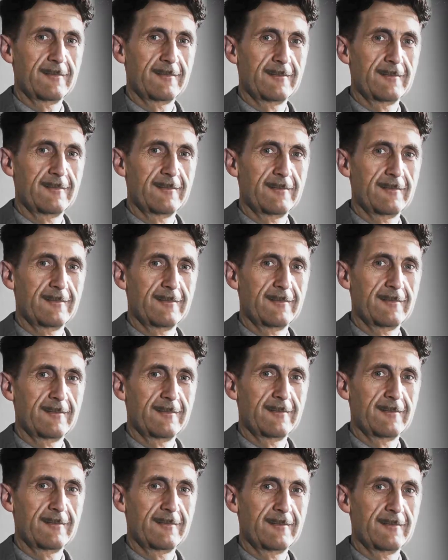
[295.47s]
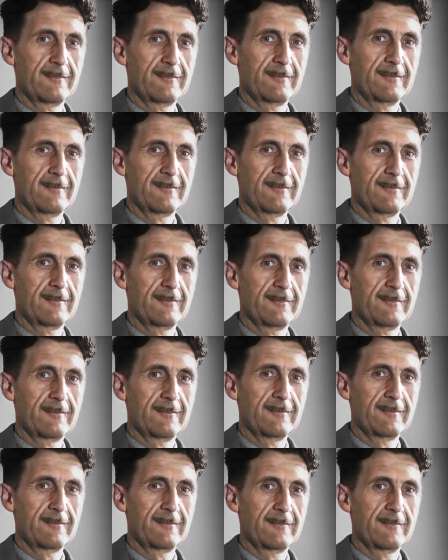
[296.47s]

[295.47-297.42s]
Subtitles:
No one is speaking in this clip.